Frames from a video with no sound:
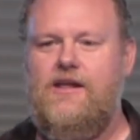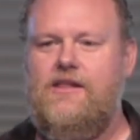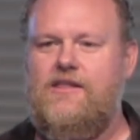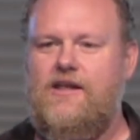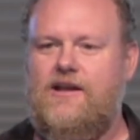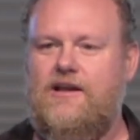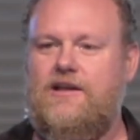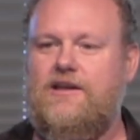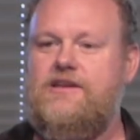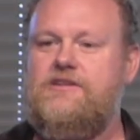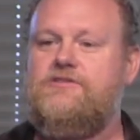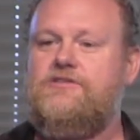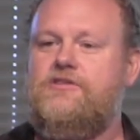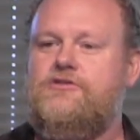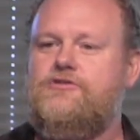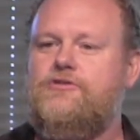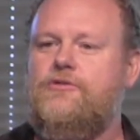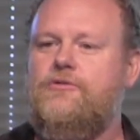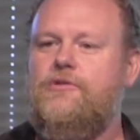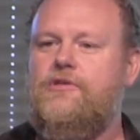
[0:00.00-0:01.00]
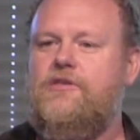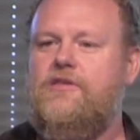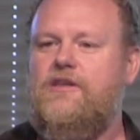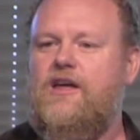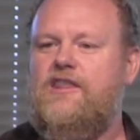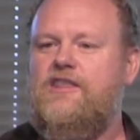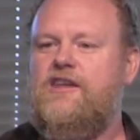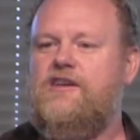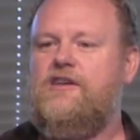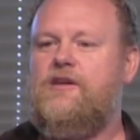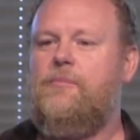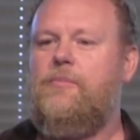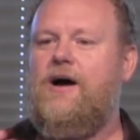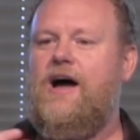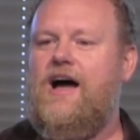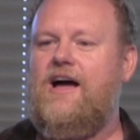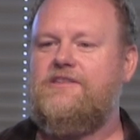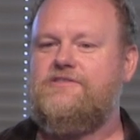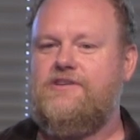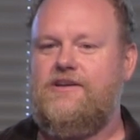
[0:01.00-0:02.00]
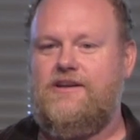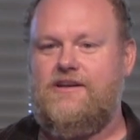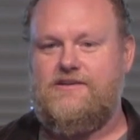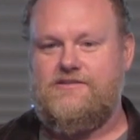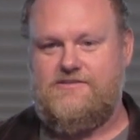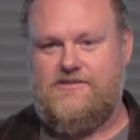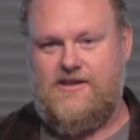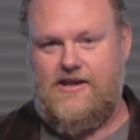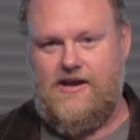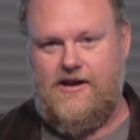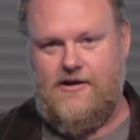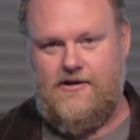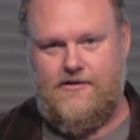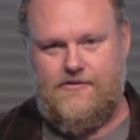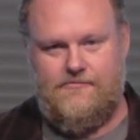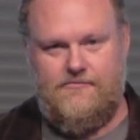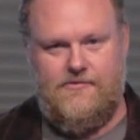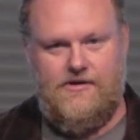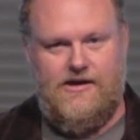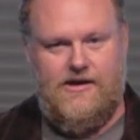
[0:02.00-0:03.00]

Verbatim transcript: that at least the truth and the deposit is there.